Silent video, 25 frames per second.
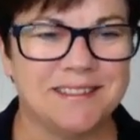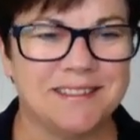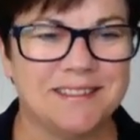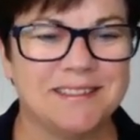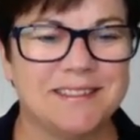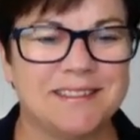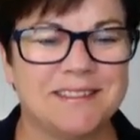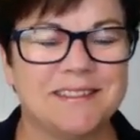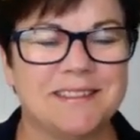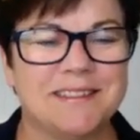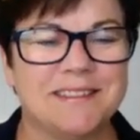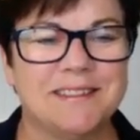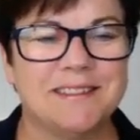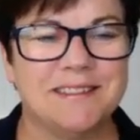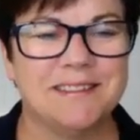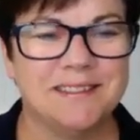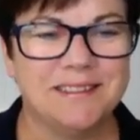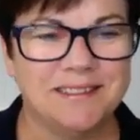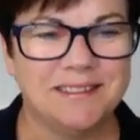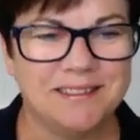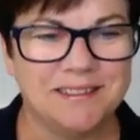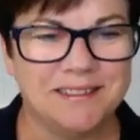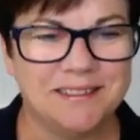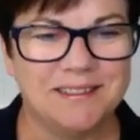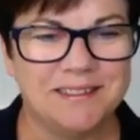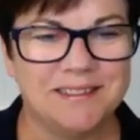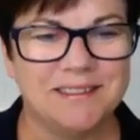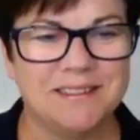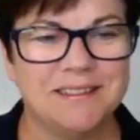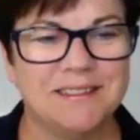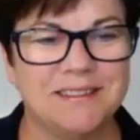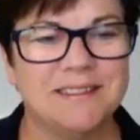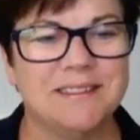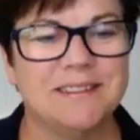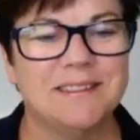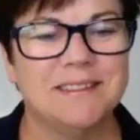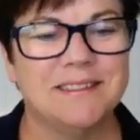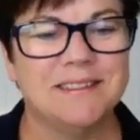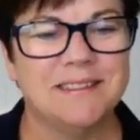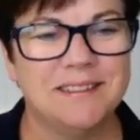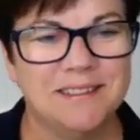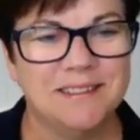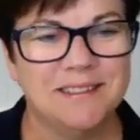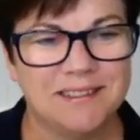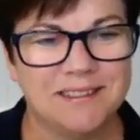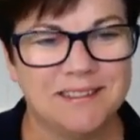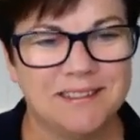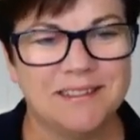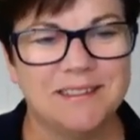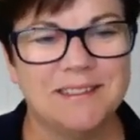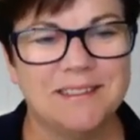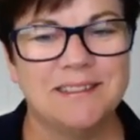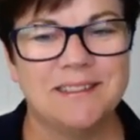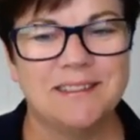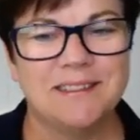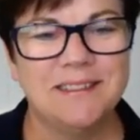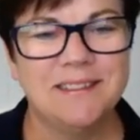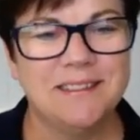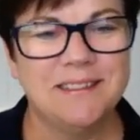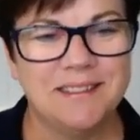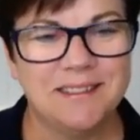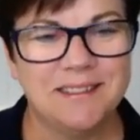No words are spoken by the person on screen.